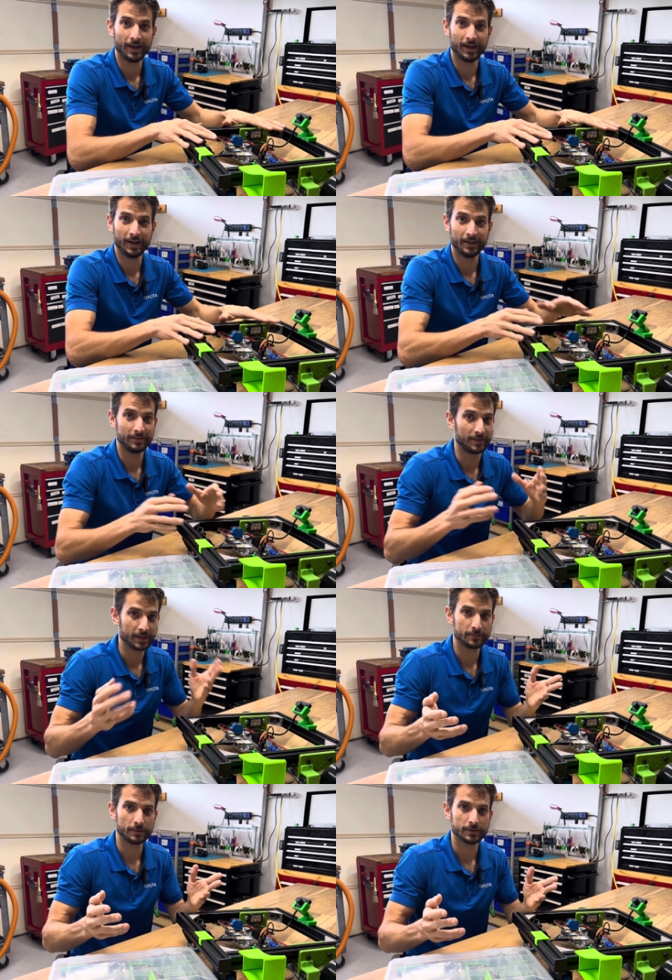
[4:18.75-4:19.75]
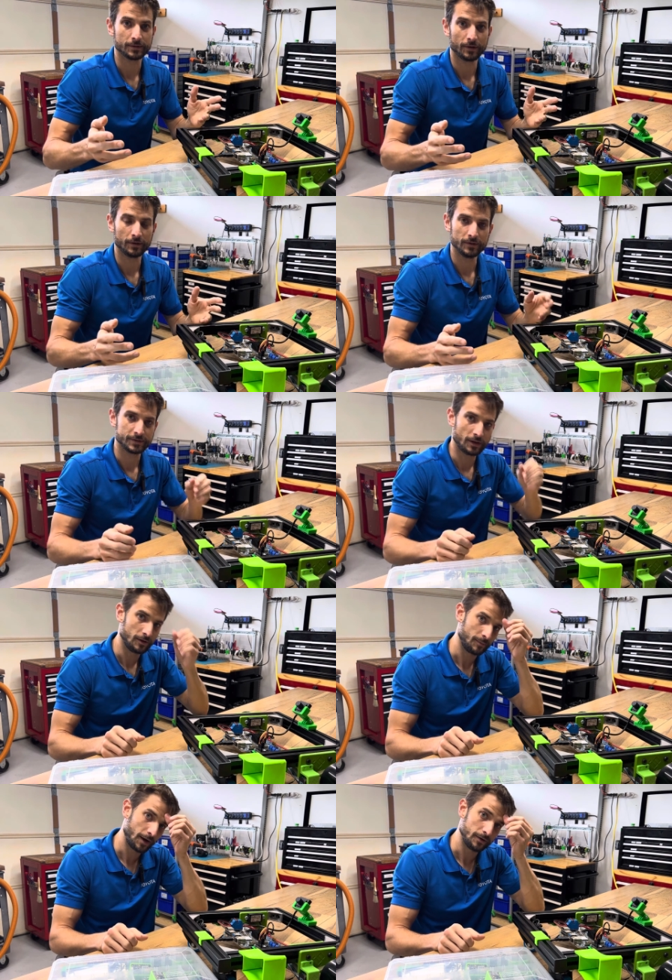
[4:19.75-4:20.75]
and that's what Scuttle is
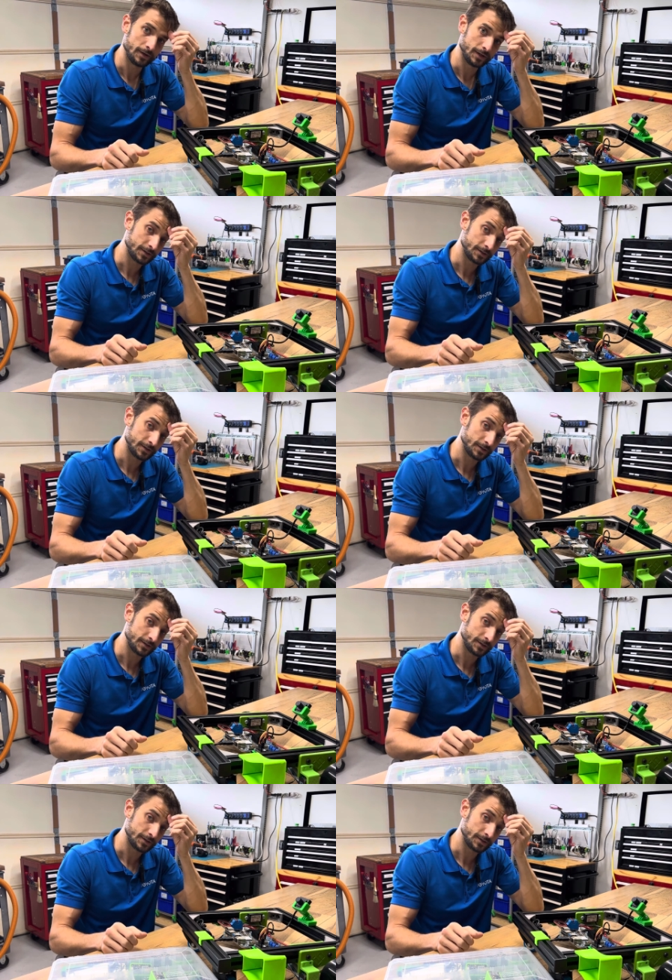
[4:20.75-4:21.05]
all about.